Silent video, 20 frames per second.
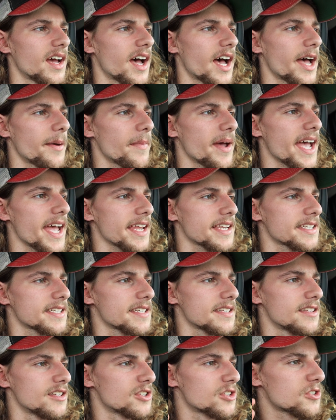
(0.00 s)

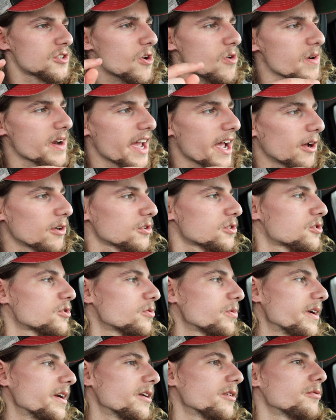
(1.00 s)
at the Stonehouse
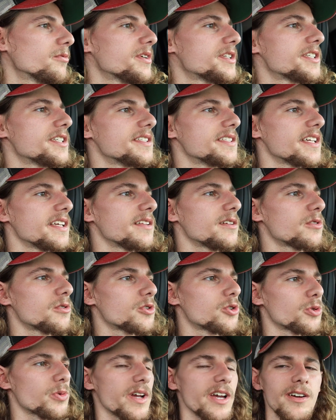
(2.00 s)
Trail, which is a
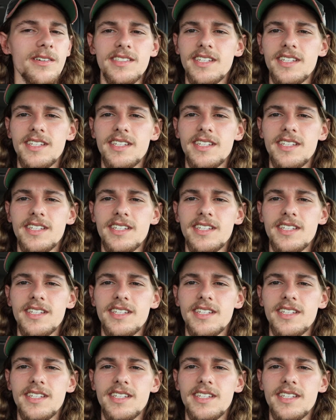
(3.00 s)
little trail.